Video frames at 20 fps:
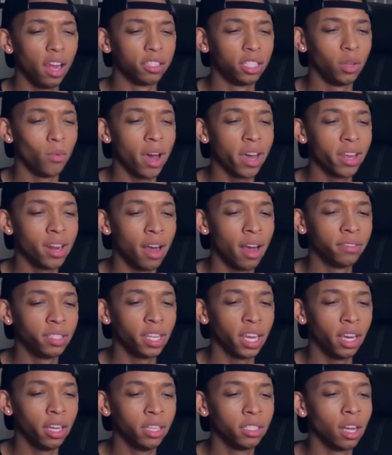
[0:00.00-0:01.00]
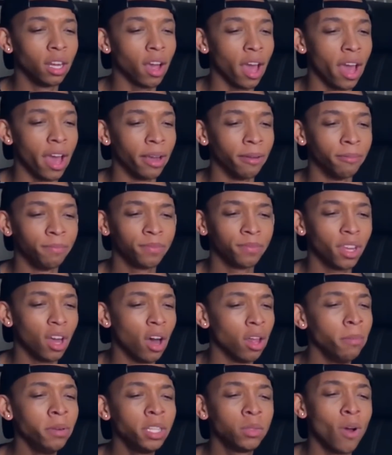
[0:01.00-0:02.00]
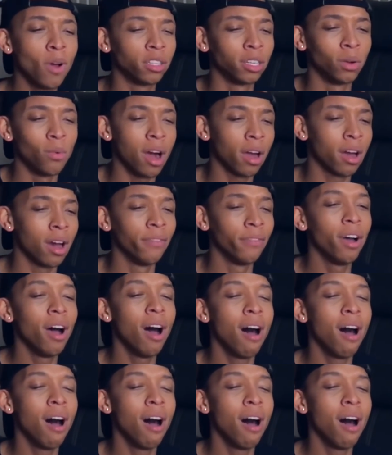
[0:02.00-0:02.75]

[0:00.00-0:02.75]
She walking off stage, okay. Oh, let me just watch her walk off.